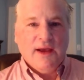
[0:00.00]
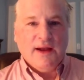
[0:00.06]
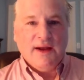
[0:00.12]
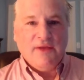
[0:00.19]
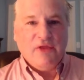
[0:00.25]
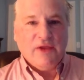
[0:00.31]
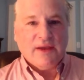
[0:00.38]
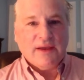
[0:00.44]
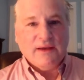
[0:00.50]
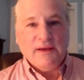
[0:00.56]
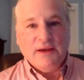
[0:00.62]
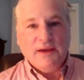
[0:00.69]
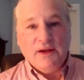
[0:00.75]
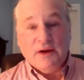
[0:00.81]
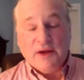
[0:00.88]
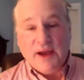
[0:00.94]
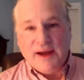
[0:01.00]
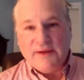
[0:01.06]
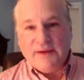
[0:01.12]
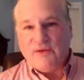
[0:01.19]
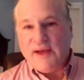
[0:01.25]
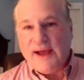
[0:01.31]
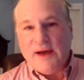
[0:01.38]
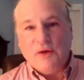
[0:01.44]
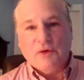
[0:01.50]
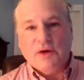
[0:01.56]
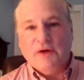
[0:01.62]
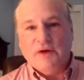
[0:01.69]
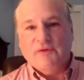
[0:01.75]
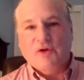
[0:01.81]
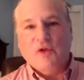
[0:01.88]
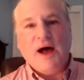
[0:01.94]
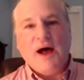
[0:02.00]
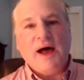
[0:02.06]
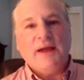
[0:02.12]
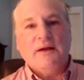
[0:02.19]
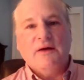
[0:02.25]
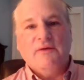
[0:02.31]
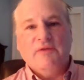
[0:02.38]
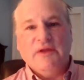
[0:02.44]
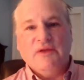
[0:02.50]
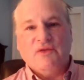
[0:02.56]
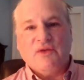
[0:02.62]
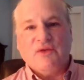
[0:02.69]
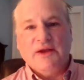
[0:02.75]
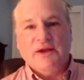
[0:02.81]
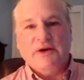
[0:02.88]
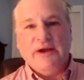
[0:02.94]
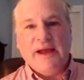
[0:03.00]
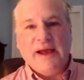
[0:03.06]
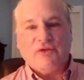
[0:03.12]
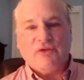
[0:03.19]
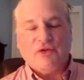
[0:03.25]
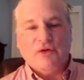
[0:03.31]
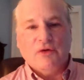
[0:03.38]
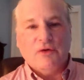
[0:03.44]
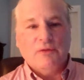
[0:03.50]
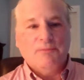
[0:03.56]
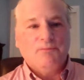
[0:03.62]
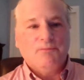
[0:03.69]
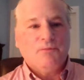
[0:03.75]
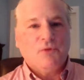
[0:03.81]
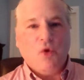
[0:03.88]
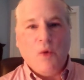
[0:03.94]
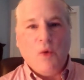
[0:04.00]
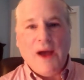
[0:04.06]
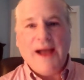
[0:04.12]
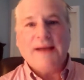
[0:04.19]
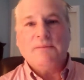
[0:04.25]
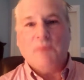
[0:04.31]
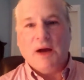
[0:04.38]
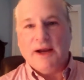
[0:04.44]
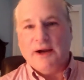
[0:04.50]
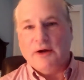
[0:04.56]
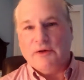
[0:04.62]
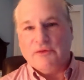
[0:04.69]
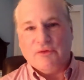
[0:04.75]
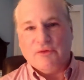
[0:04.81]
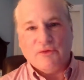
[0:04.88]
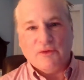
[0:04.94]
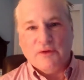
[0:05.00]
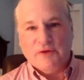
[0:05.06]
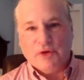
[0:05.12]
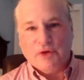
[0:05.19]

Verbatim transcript: And I think it, you know, got us out of a lot of these international quagmires of